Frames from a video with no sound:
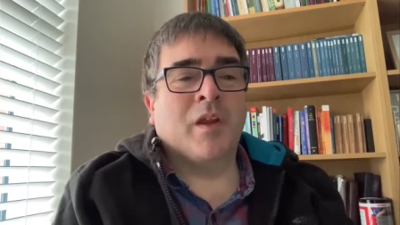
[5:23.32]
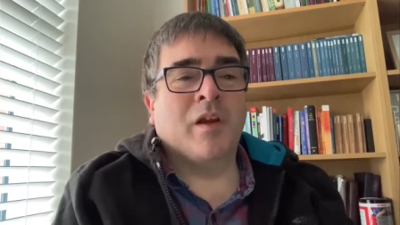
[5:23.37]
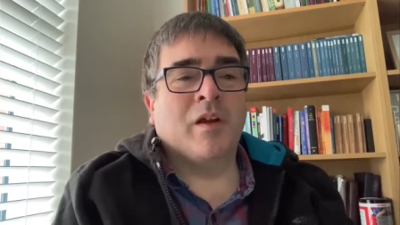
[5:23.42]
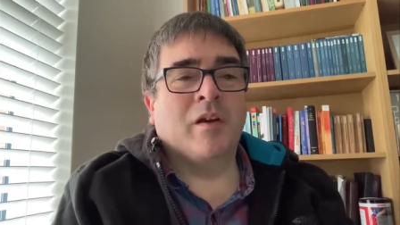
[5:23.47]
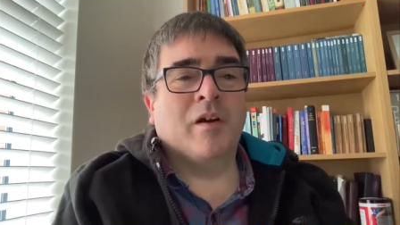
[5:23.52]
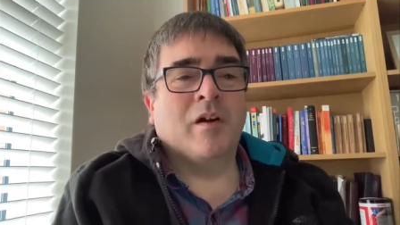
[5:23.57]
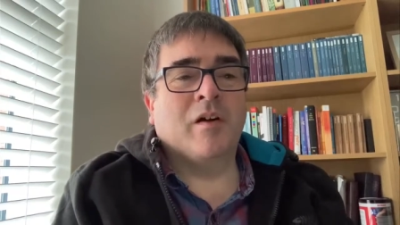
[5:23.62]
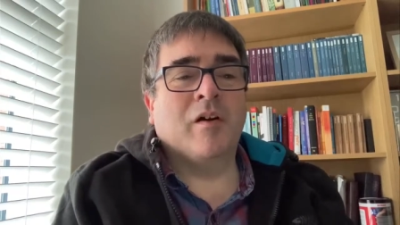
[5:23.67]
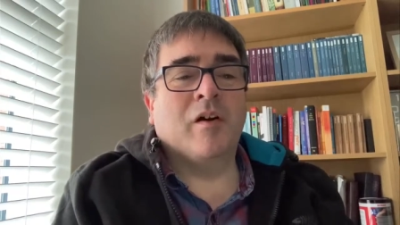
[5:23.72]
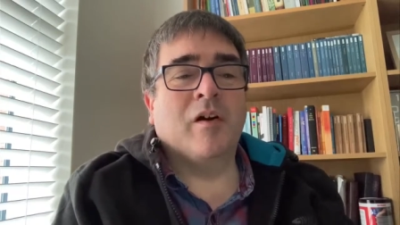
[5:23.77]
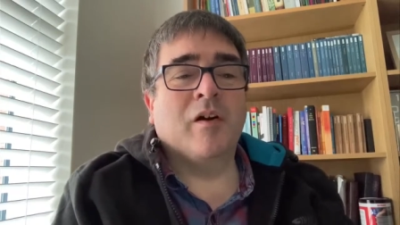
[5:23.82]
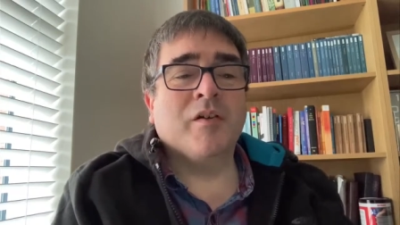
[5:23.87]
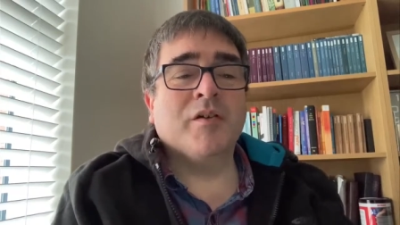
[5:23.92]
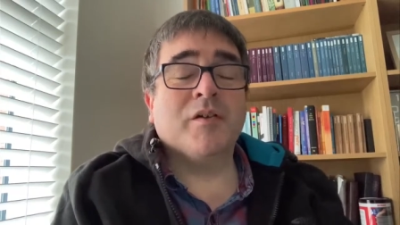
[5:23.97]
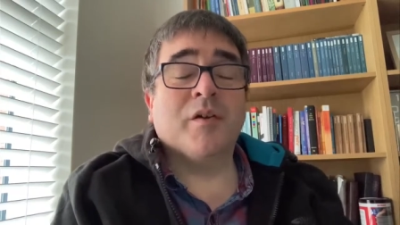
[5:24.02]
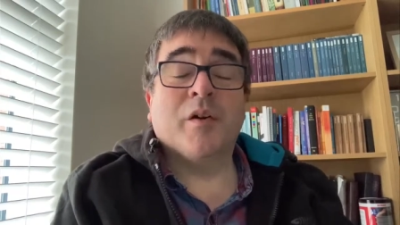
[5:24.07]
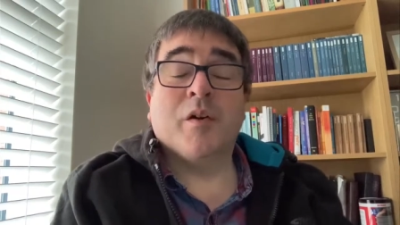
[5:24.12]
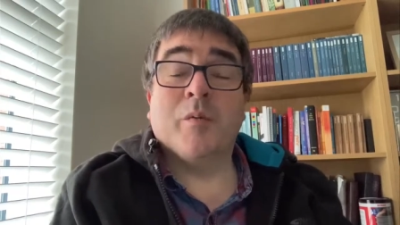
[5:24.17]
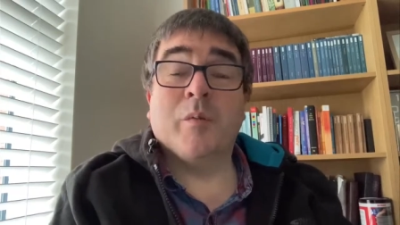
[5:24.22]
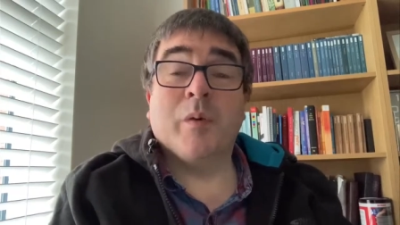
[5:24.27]
Our hearts are
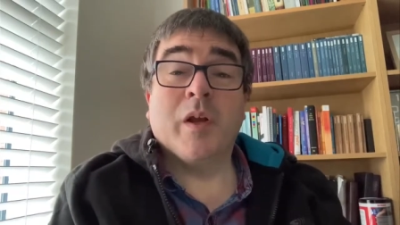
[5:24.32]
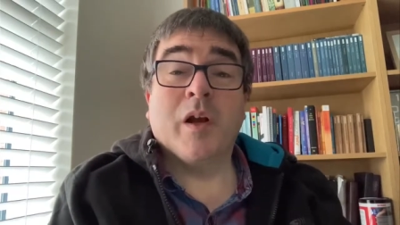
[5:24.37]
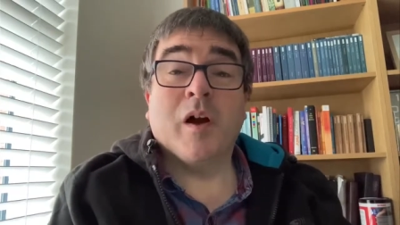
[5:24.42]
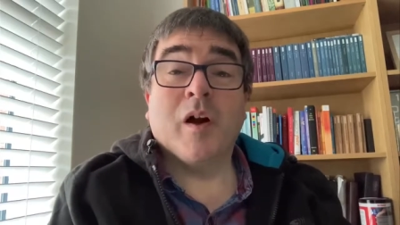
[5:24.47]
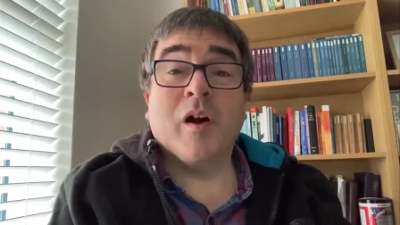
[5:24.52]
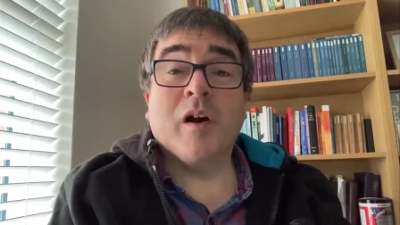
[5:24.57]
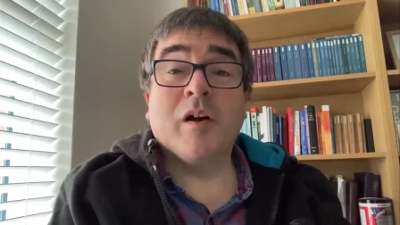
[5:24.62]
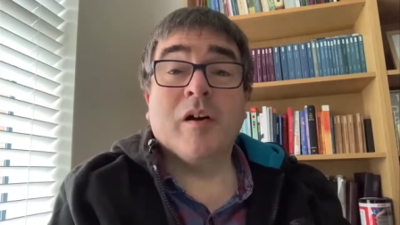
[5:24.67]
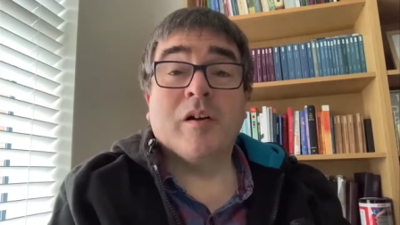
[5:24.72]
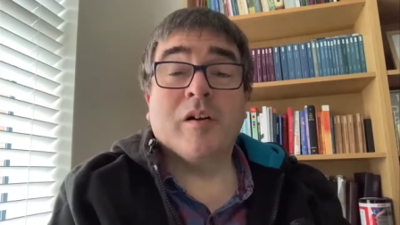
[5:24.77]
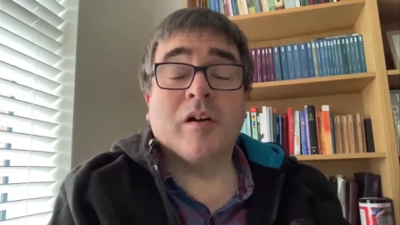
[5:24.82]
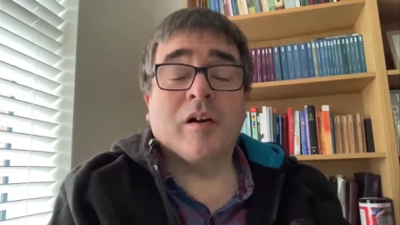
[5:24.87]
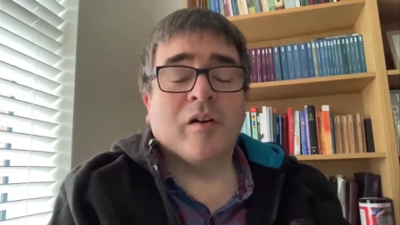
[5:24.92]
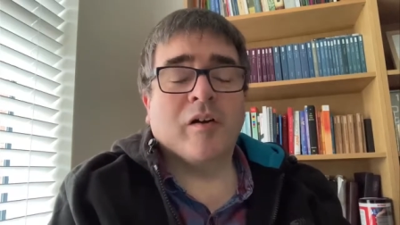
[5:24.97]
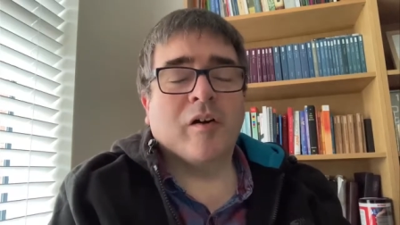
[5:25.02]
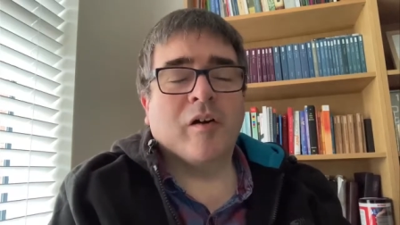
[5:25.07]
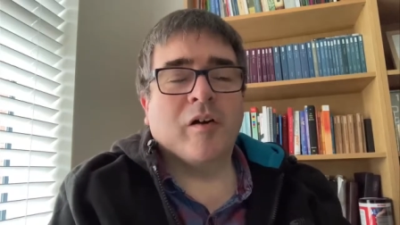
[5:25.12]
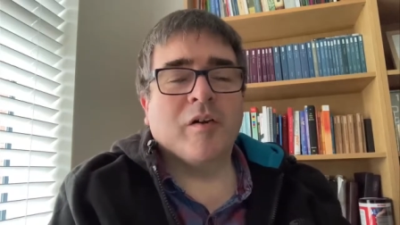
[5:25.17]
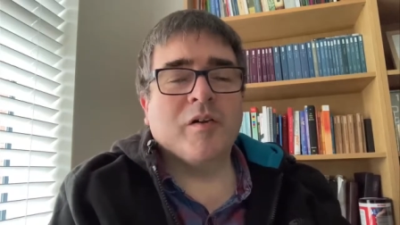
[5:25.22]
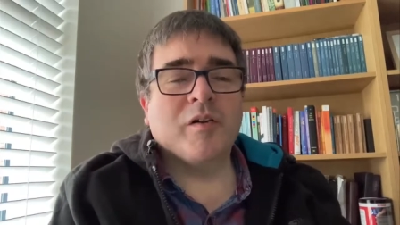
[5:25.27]
who we are. Our
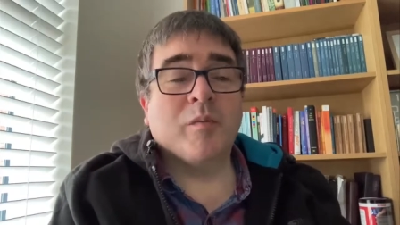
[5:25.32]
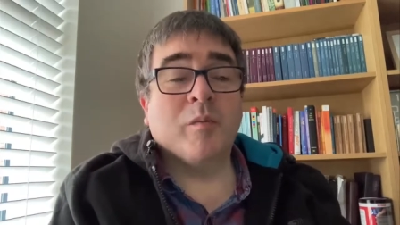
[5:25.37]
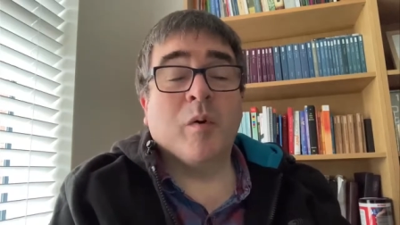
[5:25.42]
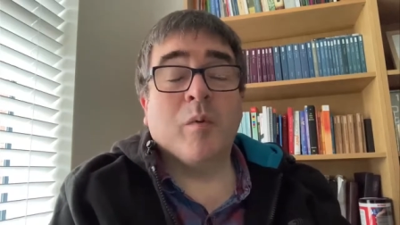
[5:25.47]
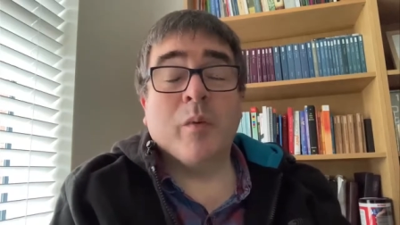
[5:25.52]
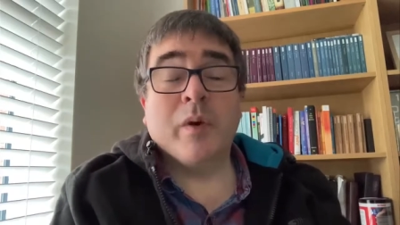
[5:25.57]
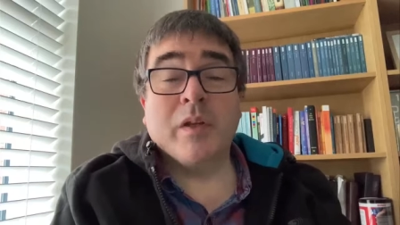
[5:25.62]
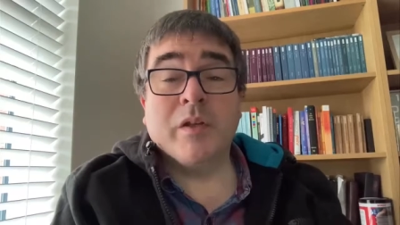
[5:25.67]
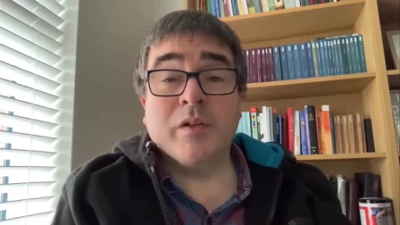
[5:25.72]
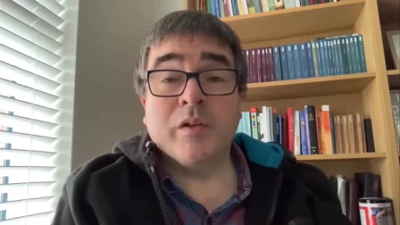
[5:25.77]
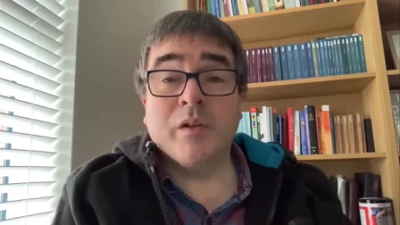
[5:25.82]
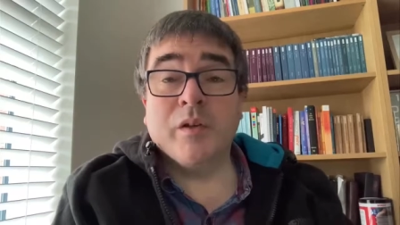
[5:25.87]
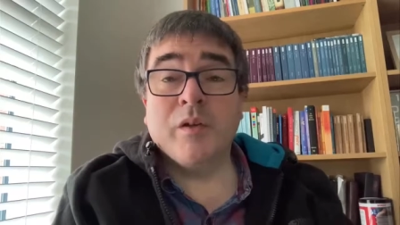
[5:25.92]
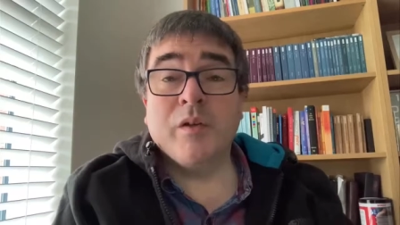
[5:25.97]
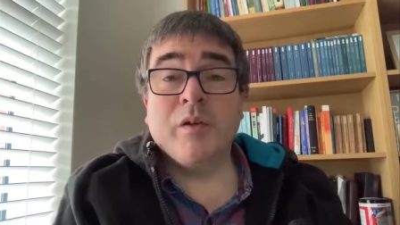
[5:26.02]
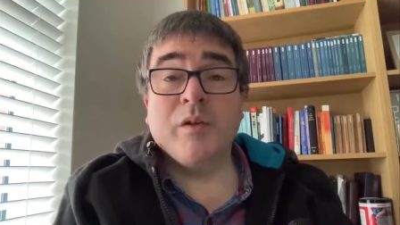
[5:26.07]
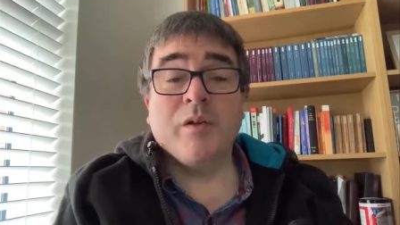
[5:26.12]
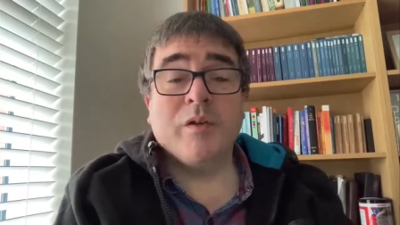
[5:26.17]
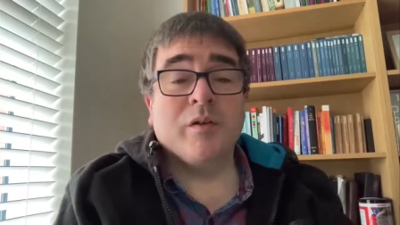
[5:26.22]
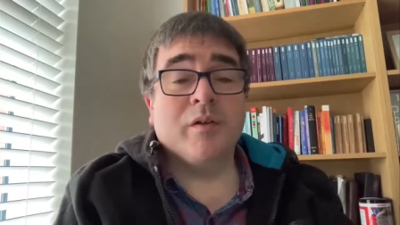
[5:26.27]
hearts are what we
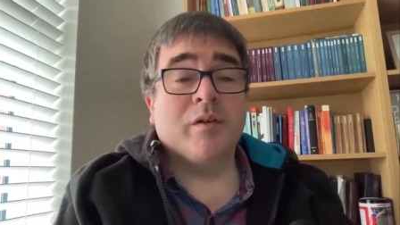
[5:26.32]
do.